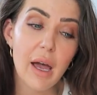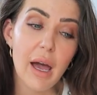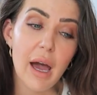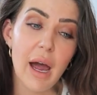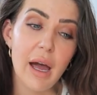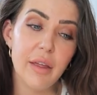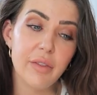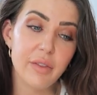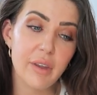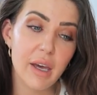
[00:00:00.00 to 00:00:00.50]

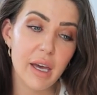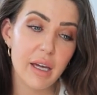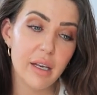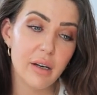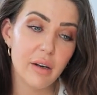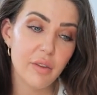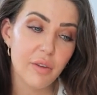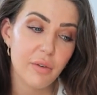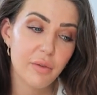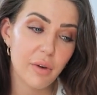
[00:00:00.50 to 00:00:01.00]
And
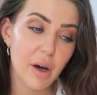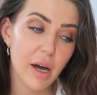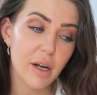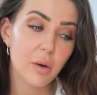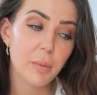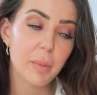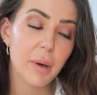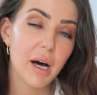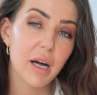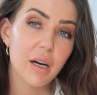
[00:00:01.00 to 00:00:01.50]
then the
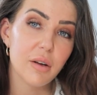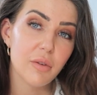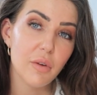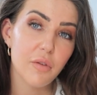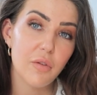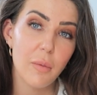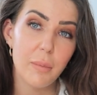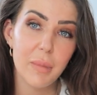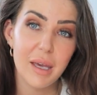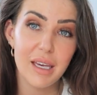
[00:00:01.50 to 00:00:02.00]
final part of
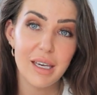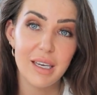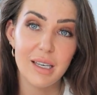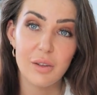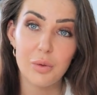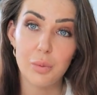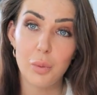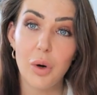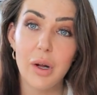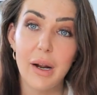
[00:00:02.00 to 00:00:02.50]
it for me
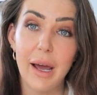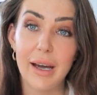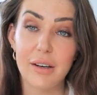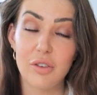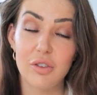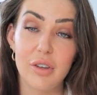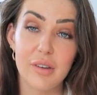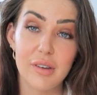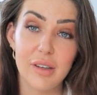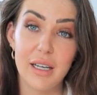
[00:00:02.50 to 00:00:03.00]
is, what
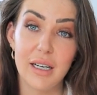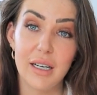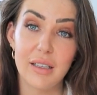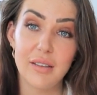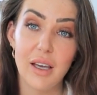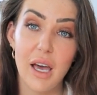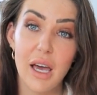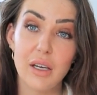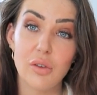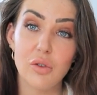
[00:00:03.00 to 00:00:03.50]
actions can I
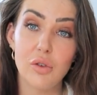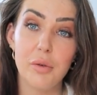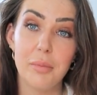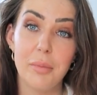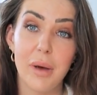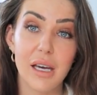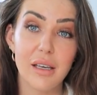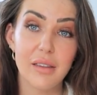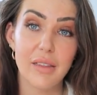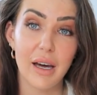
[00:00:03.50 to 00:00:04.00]
take to
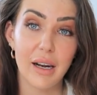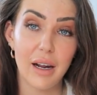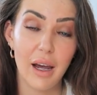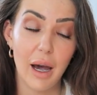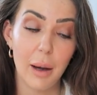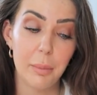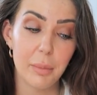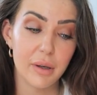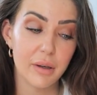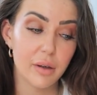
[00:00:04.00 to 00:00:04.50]
make that
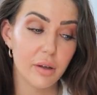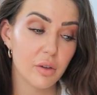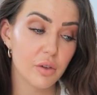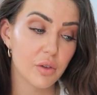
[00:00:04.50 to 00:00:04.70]
happen?